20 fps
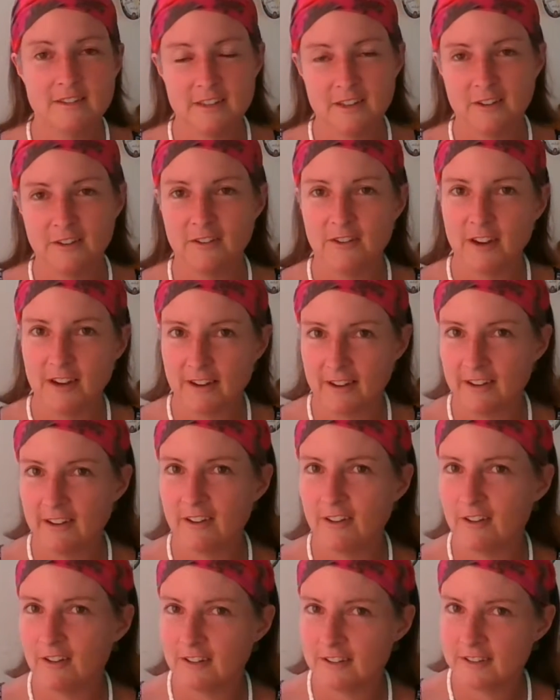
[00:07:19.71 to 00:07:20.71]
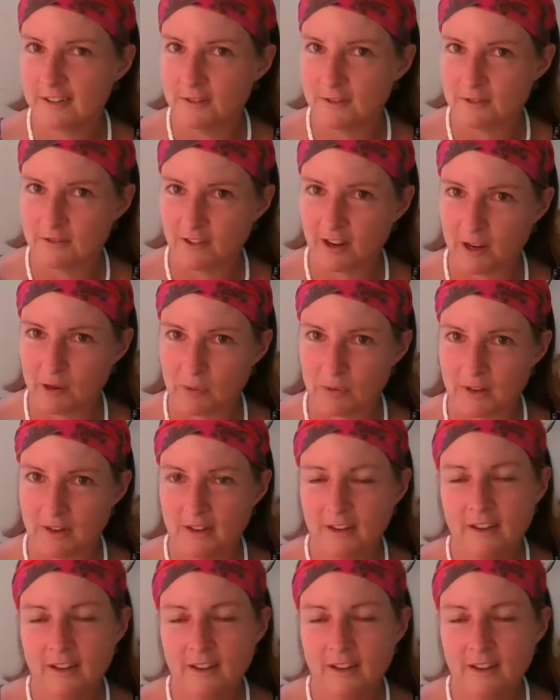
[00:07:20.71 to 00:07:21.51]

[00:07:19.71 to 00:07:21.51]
here at Hancock's House of Happy.